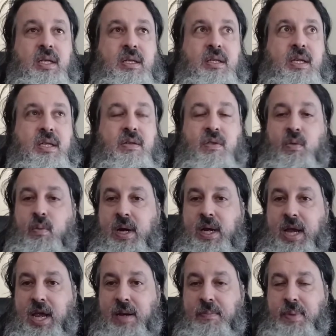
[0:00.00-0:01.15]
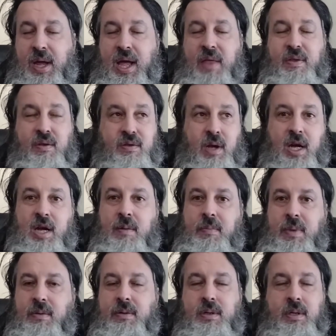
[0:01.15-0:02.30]
sense of the right-hand path, you're talking
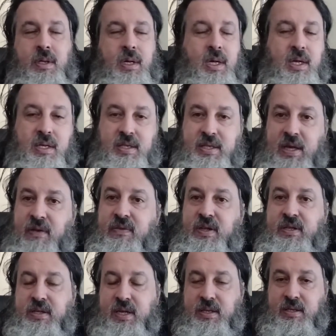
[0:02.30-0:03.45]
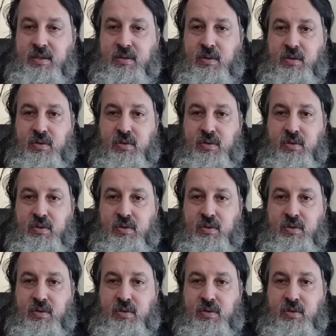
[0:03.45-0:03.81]
about selflessness.